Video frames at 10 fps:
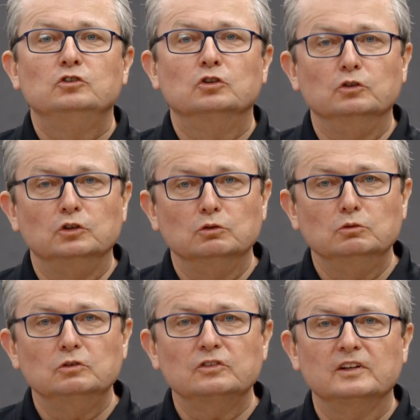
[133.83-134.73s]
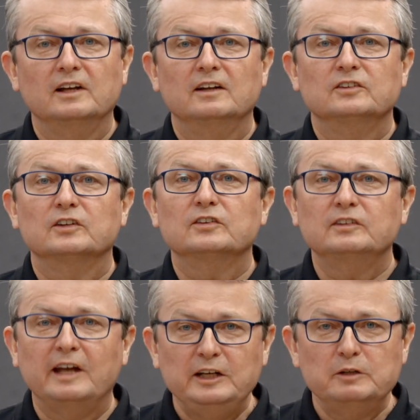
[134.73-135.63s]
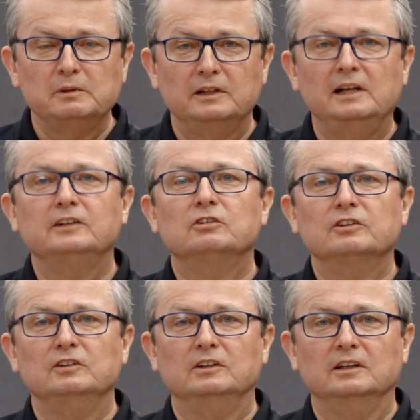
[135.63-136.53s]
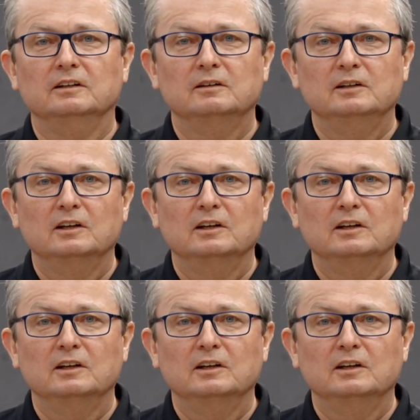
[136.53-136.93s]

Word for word: to use sustainable electricity